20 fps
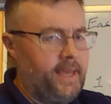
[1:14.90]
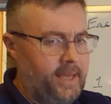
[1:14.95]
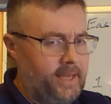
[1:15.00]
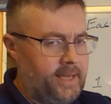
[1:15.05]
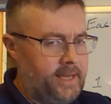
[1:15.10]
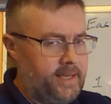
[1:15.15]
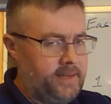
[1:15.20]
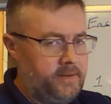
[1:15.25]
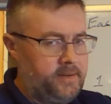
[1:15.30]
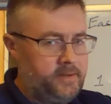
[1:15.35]

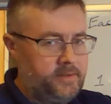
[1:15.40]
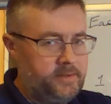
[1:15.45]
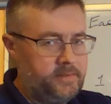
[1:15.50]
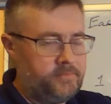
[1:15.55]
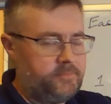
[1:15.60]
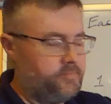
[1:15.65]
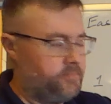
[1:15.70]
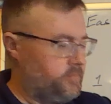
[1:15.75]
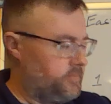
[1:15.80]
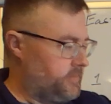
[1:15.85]
And
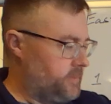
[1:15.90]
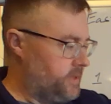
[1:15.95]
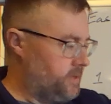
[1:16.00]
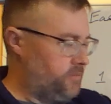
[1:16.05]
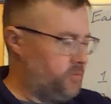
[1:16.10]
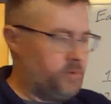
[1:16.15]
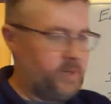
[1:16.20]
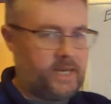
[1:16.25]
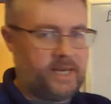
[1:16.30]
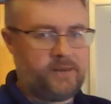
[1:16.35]

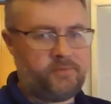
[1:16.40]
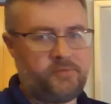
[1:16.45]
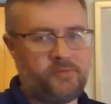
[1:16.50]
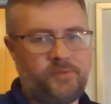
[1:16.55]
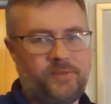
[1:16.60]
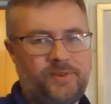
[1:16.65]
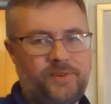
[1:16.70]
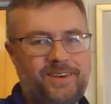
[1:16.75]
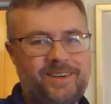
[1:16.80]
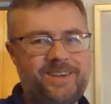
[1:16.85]
if you
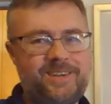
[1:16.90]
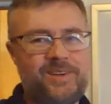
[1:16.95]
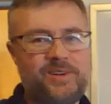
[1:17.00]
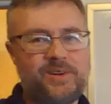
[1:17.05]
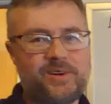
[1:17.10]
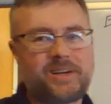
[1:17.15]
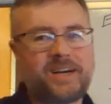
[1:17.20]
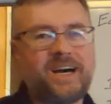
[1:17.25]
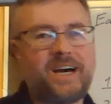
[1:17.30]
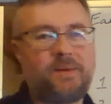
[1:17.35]
have
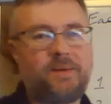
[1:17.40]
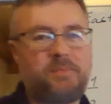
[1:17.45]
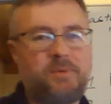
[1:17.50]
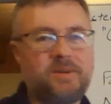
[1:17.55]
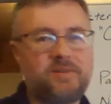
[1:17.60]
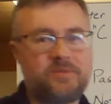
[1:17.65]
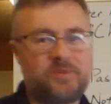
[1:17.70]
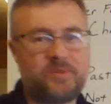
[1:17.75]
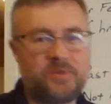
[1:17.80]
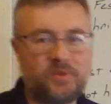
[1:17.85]
your
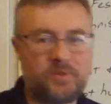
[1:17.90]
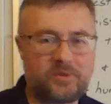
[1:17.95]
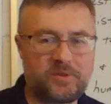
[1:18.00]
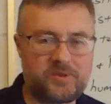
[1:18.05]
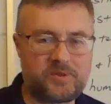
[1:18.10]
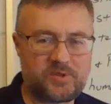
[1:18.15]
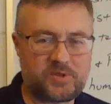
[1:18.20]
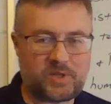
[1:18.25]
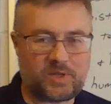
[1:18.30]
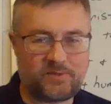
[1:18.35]
copy of
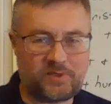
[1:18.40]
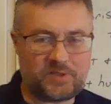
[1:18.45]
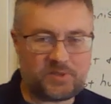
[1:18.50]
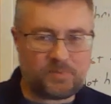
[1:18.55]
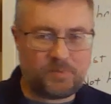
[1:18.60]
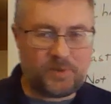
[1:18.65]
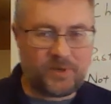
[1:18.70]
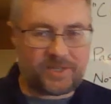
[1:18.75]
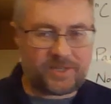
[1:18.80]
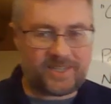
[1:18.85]
Lutheran Service
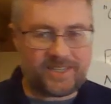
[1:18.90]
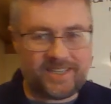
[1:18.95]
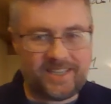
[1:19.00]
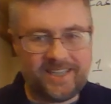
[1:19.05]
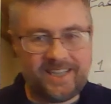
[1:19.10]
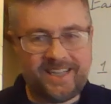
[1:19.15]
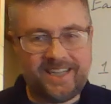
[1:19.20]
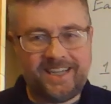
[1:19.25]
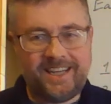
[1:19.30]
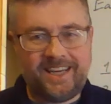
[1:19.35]
book
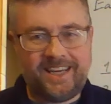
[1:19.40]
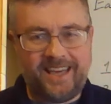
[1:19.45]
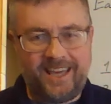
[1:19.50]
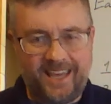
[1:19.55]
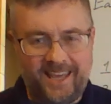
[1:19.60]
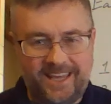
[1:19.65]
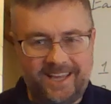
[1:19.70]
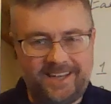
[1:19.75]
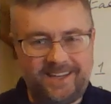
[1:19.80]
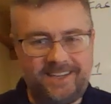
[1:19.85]

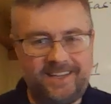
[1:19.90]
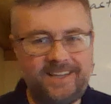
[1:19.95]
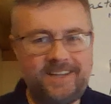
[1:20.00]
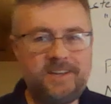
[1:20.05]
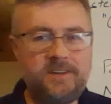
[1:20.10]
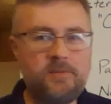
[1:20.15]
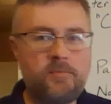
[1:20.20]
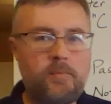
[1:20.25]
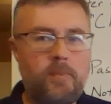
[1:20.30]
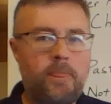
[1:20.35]

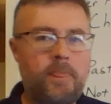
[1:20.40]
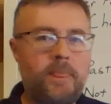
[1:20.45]
handy,